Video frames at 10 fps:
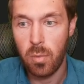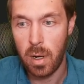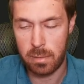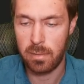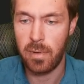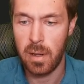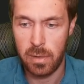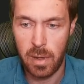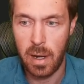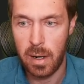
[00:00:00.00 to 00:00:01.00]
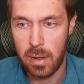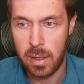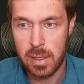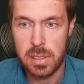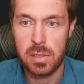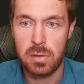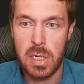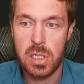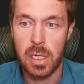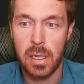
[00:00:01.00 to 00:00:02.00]
Water will follow the higher
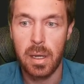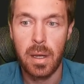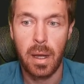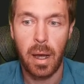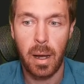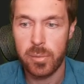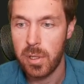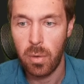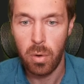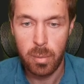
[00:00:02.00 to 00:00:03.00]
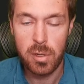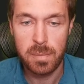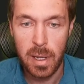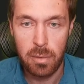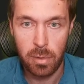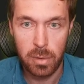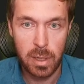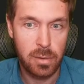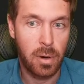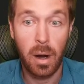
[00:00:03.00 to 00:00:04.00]
concentration. So hormones play a role
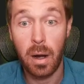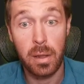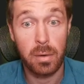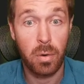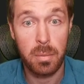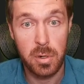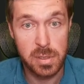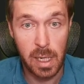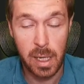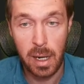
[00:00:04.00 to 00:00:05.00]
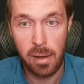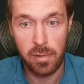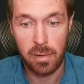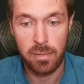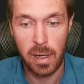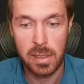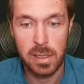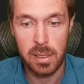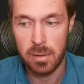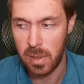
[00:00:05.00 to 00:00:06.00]
here. There are other hormones that can have an effect
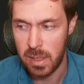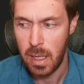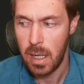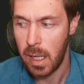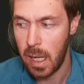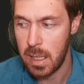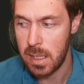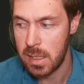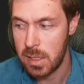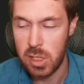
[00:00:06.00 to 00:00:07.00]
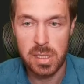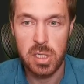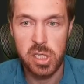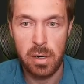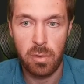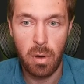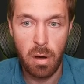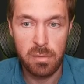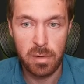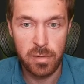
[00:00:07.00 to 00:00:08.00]
in here. But again, this is just a general
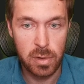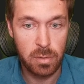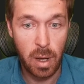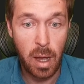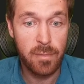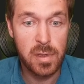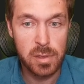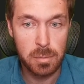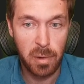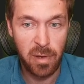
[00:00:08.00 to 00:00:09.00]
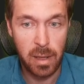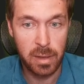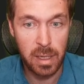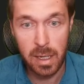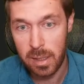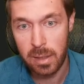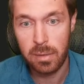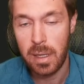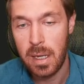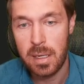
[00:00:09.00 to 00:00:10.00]
overview of this loop of Henle and a
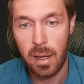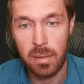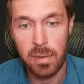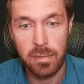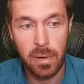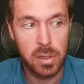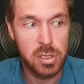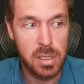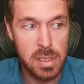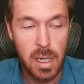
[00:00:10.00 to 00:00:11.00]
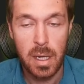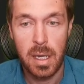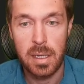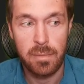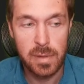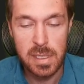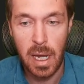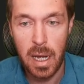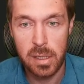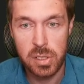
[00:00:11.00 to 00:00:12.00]
little hint of the functions and the
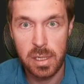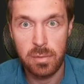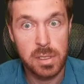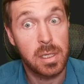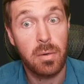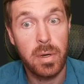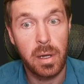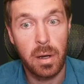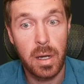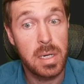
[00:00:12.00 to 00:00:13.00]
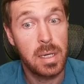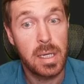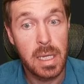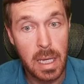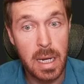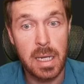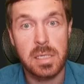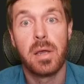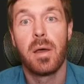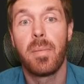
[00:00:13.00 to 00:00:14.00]
physiology of what's going on in it.